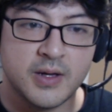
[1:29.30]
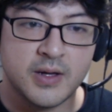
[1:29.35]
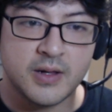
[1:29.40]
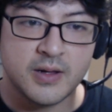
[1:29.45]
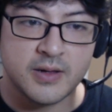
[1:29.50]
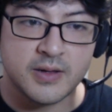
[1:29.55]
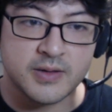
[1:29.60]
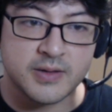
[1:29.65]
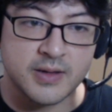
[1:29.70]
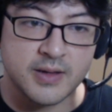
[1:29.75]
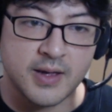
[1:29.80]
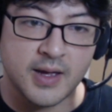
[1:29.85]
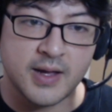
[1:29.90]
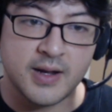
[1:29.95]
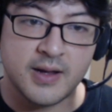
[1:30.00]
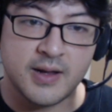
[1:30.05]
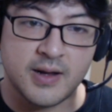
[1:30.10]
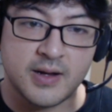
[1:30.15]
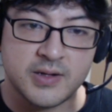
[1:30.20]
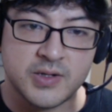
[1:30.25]
Let's see.
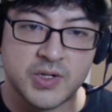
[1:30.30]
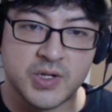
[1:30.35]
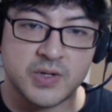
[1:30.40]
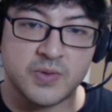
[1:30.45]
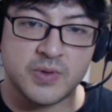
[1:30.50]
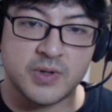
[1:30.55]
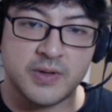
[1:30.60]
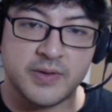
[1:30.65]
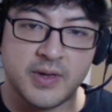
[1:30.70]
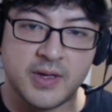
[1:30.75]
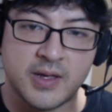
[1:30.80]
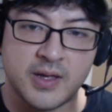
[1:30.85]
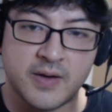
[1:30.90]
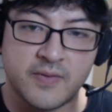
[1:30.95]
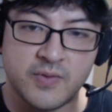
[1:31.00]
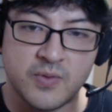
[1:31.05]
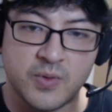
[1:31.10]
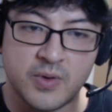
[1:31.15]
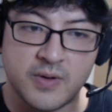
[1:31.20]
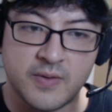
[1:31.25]
Edit. Just want to thank
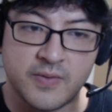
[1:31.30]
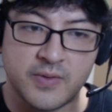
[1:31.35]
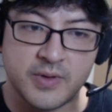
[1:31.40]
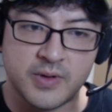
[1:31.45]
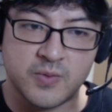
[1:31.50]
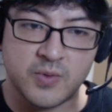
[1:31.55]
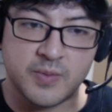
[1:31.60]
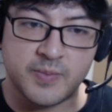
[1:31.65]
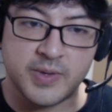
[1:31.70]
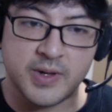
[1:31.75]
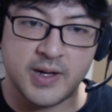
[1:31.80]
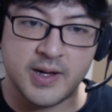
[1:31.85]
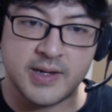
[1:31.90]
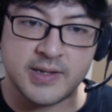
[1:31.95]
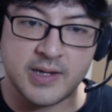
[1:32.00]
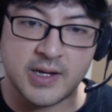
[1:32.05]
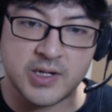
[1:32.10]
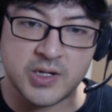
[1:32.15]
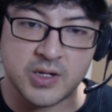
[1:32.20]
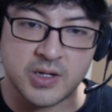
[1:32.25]
everyone for the
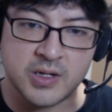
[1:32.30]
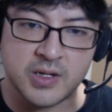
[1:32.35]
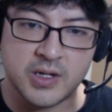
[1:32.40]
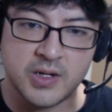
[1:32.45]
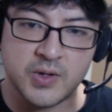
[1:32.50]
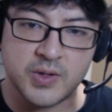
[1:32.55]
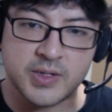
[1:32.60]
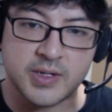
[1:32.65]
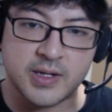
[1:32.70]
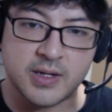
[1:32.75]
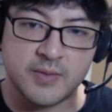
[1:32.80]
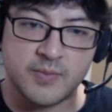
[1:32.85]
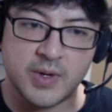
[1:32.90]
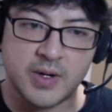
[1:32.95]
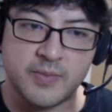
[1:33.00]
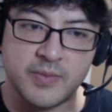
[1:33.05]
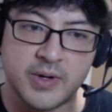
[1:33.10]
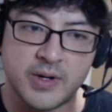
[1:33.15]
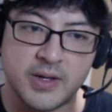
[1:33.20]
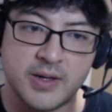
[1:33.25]
replies. I shall continue slinging my
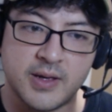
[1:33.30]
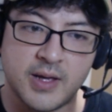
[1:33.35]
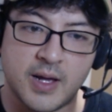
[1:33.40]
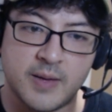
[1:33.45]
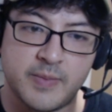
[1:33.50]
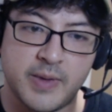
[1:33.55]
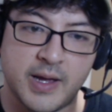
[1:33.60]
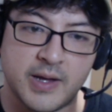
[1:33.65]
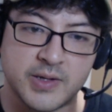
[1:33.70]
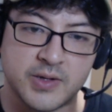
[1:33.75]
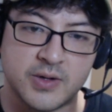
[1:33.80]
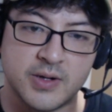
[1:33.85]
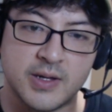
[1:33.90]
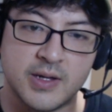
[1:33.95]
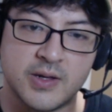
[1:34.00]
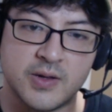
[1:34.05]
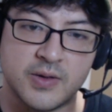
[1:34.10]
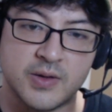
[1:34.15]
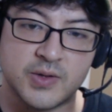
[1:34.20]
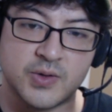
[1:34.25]
money haphazardly
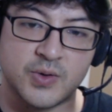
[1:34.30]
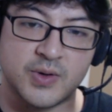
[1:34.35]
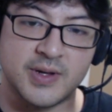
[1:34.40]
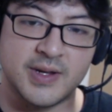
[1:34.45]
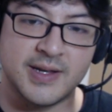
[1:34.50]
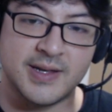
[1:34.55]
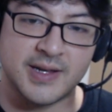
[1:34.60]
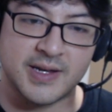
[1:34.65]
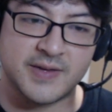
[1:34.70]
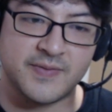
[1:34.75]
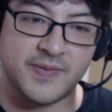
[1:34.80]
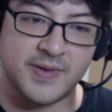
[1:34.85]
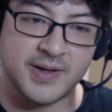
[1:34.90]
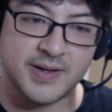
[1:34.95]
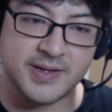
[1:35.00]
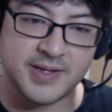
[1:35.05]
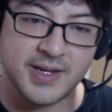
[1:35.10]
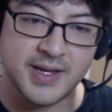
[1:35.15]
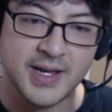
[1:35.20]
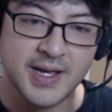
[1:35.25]
into the sorted index
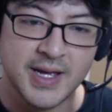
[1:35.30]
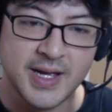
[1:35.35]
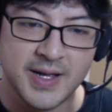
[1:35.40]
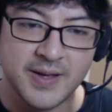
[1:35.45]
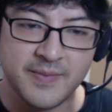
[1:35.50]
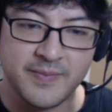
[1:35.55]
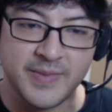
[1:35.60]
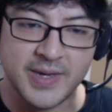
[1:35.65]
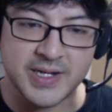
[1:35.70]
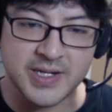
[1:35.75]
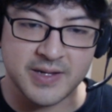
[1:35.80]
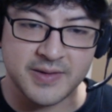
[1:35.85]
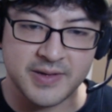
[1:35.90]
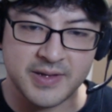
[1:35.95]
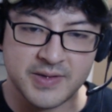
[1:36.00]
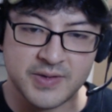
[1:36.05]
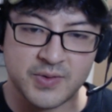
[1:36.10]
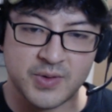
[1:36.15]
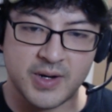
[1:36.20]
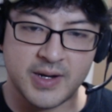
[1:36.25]
funds mentioned in
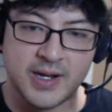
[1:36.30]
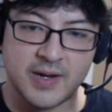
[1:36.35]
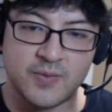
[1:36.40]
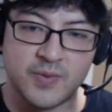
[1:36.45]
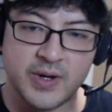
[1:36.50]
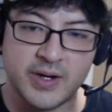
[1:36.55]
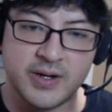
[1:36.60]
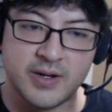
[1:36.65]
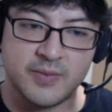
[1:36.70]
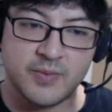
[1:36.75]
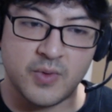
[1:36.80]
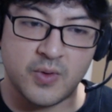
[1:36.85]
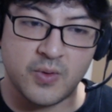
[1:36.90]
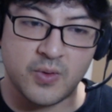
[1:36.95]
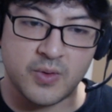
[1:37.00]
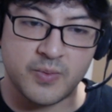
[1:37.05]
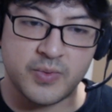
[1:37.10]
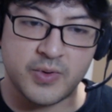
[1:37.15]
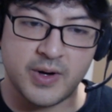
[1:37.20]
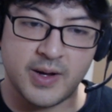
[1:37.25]
this thread at random
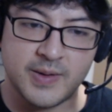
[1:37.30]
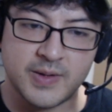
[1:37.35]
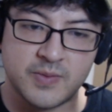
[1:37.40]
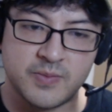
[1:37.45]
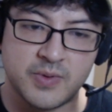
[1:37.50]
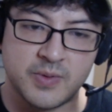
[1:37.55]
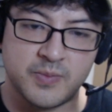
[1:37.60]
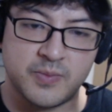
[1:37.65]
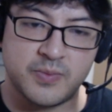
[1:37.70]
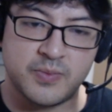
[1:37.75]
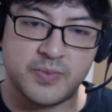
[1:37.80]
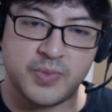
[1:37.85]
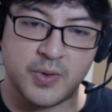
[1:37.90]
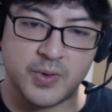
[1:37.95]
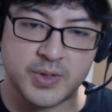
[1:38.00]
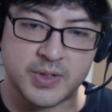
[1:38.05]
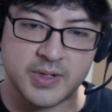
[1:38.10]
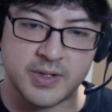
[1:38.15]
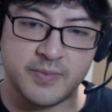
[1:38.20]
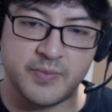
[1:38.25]
or perhaps
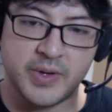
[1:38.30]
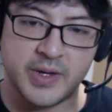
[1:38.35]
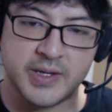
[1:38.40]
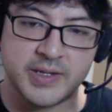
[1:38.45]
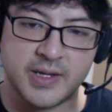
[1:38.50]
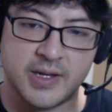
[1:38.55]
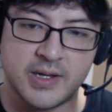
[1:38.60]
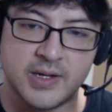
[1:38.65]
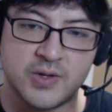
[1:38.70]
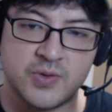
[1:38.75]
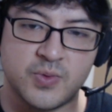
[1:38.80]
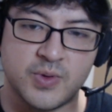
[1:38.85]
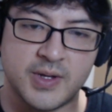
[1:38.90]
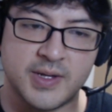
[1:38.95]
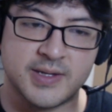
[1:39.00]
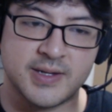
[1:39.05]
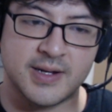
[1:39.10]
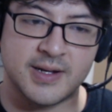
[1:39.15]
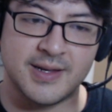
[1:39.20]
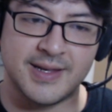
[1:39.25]
proportionally based on a
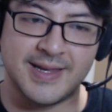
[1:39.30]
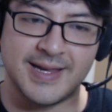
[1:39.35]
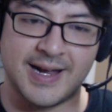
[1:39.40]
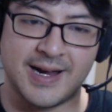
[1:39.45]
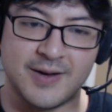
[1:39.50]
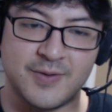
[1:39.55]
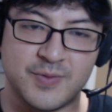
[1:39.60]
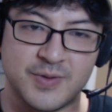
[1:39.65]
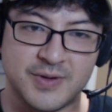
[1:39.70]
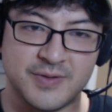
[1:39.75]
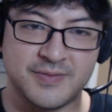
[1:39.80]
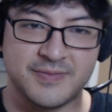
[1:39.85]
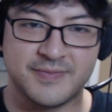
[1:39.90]
20-sided die roll.